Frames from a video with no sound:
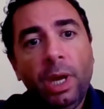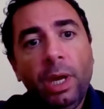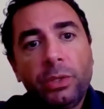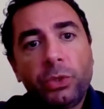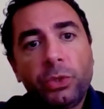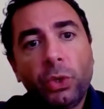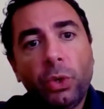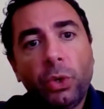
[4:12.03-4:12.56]

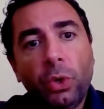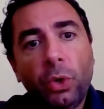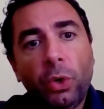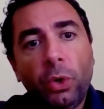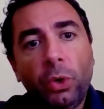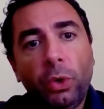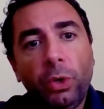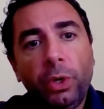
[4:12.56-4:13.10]

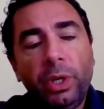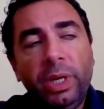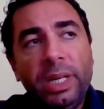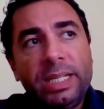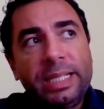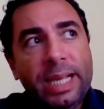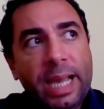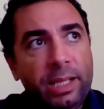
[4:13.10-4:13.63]
So in
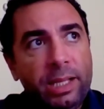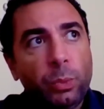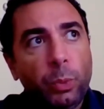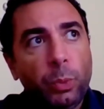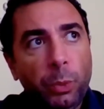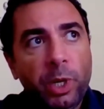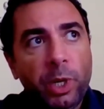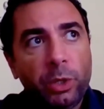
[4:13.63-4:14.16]
a sense,
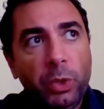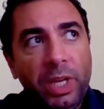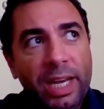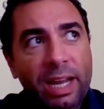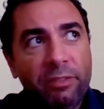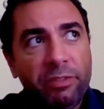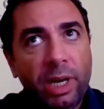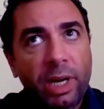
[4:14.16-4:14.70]
what we are doing
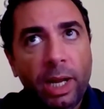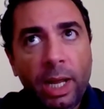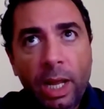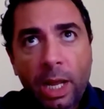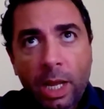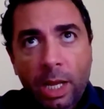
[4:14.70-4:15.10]
in Africa,